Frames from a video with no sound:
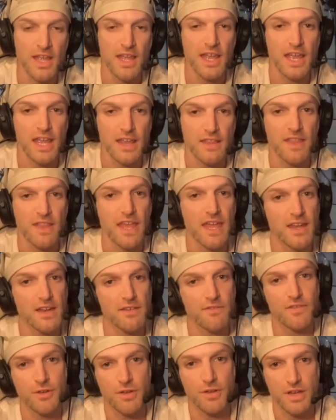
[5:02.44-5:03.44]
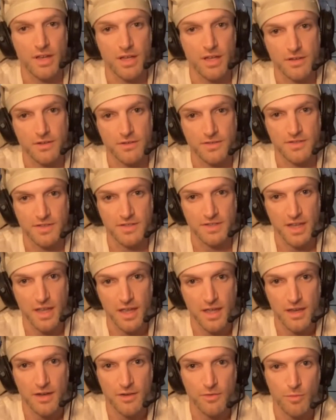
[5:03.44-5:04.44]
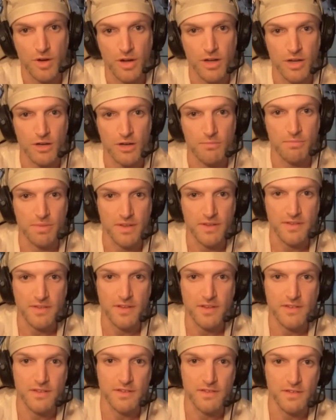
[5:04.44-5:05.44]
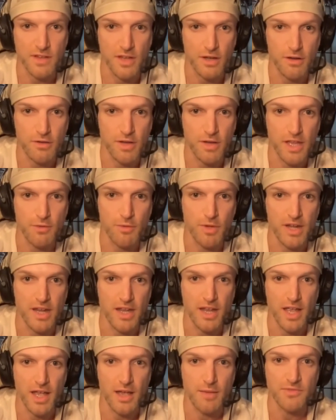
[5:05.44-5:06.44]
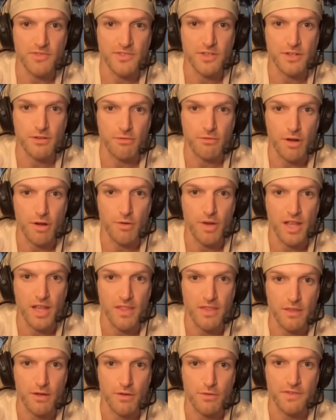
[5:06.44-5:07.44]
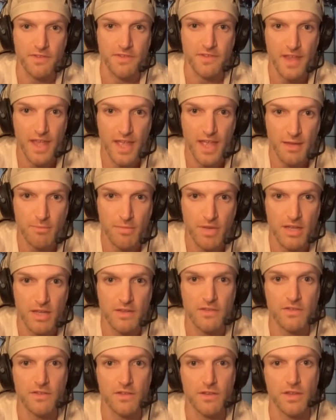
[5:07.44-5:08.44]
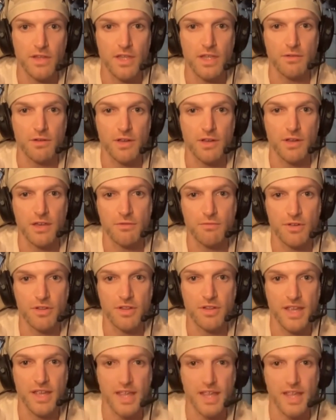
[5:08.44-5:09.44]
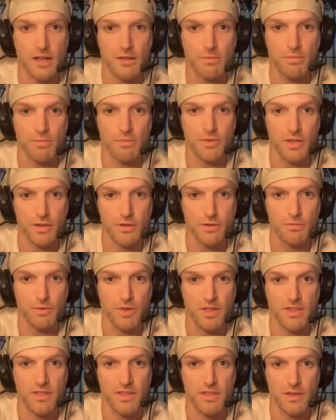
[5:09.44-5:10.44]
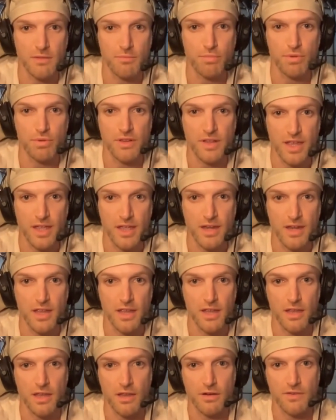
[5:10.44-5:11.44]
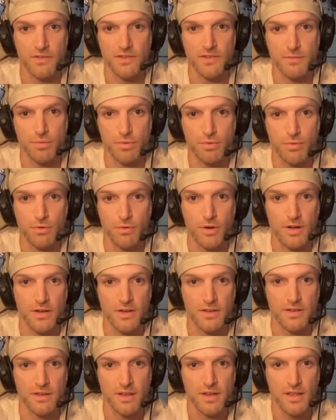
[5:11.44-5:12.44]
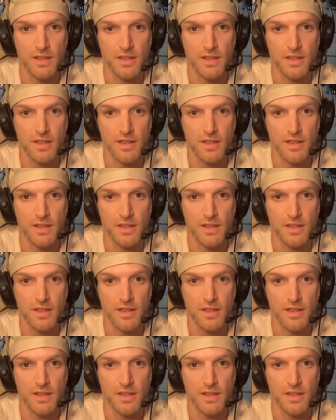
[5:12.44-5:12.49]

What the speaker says: And then if you can understand where your business is going when it comes to growing those segments, it can really help you with planning your support